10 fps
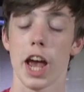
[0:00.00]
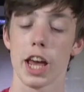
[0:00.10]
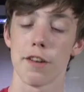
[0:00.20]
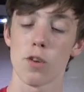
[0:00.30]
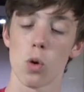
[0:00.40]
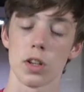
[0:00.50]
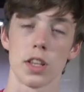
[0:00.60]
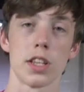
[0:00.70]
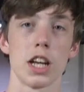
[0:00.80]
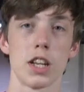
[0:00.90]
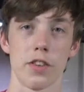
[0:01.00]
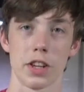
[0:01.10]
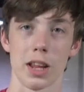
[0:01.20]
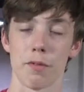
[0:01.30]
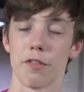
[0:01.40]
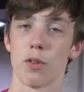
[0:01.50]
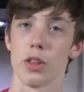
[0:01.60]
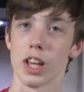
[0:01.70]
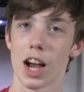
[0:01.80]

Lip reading: and of course the scientific name for the